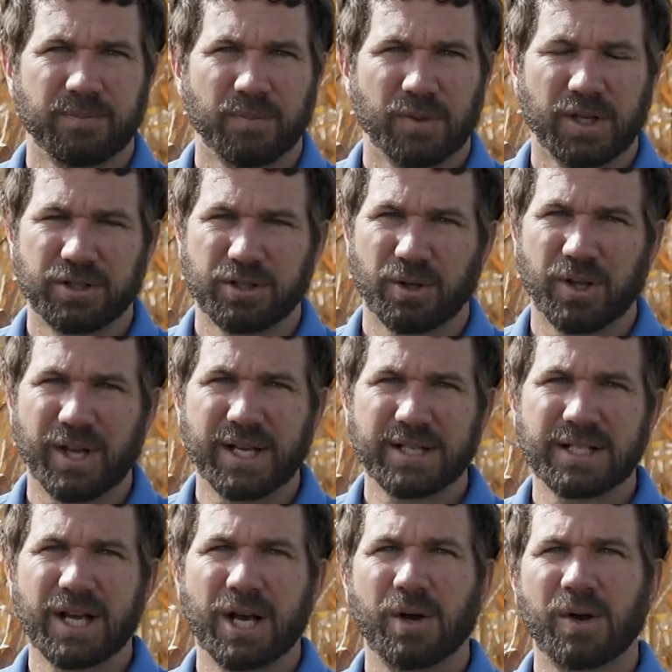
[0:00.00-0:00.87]
And so
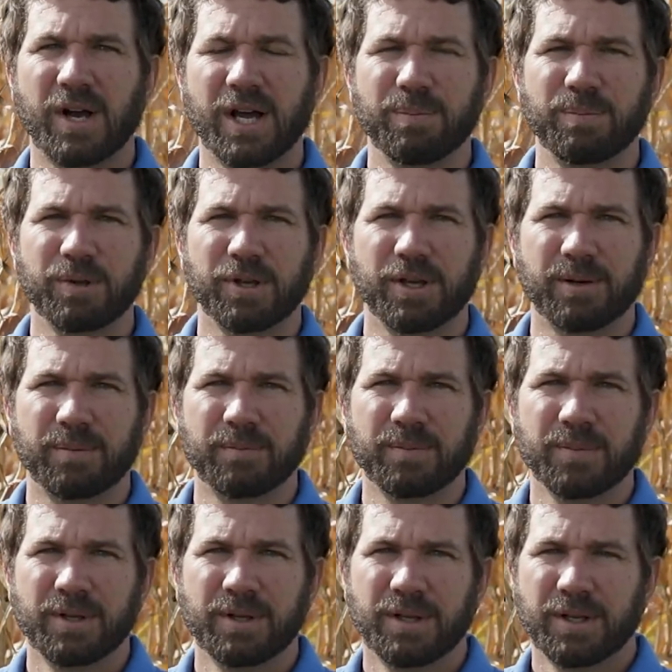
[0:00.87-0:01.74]
that's how IPM
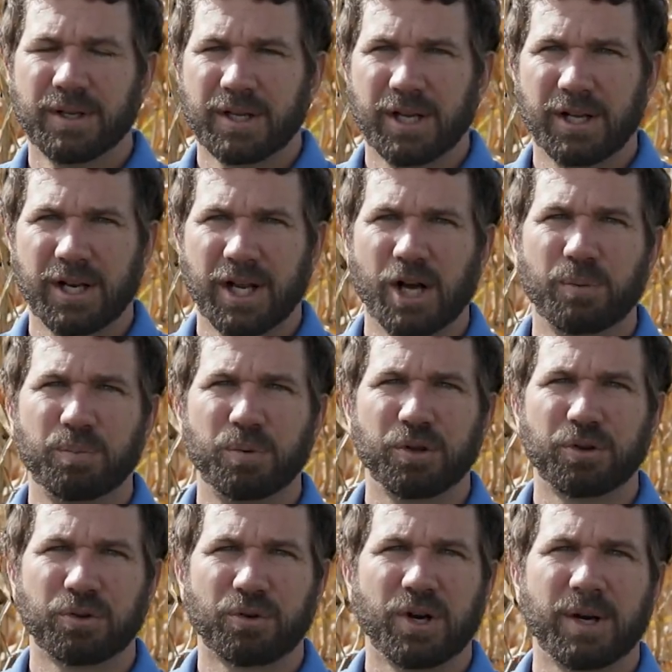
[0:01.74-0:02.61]
can help
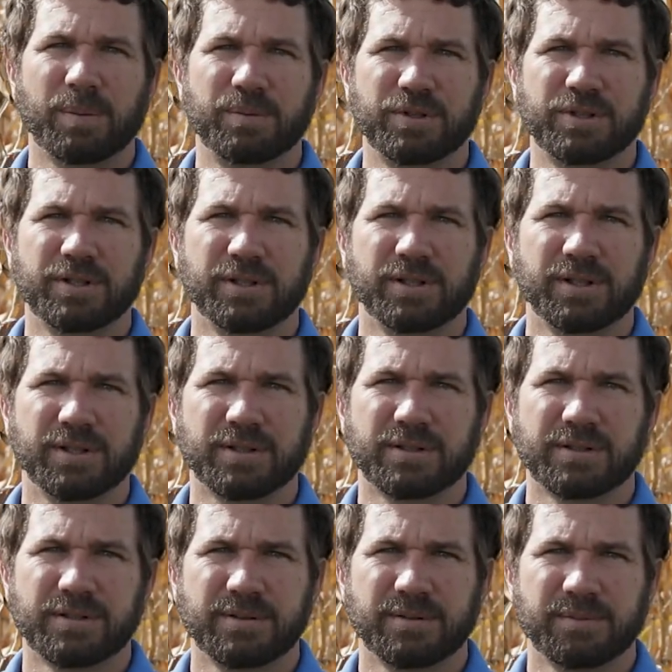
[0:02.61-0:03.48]
with crop
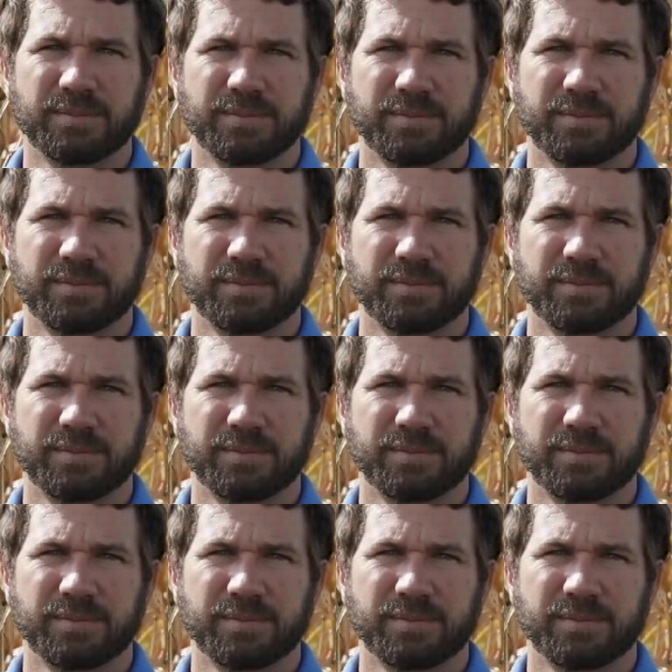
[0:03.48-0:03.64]
resilience.